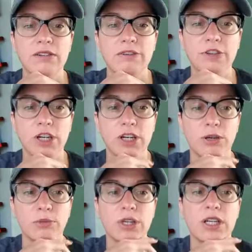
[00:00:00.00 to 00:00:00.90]

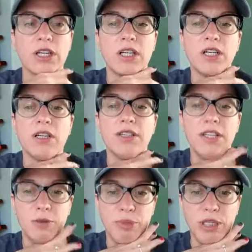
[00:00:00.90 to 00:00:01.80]
from
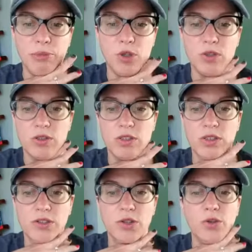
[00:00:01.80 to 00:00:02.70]
dead people
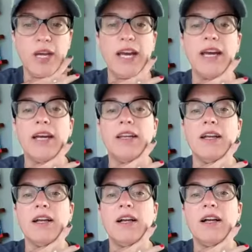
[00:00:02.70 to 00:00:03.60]
who had
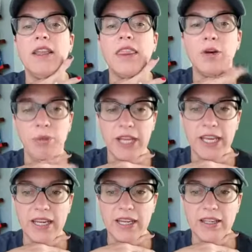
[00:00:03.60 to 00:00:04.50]
the
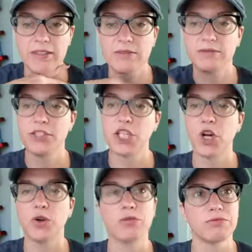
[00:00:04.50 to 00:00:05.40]
plague. So
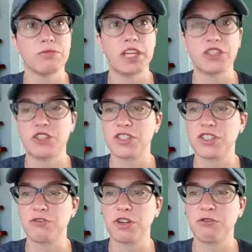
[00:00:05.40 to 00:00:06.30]
that's just
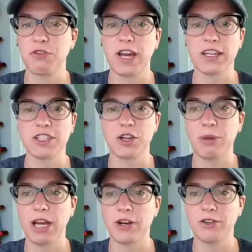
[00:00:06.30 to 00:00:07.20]
a fun fact
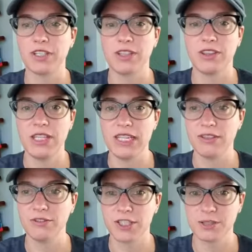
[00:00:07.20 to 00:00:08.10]
about
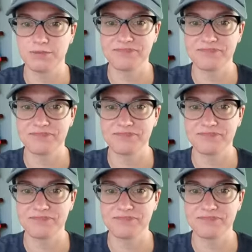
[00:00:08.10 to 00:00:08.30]
Thieves.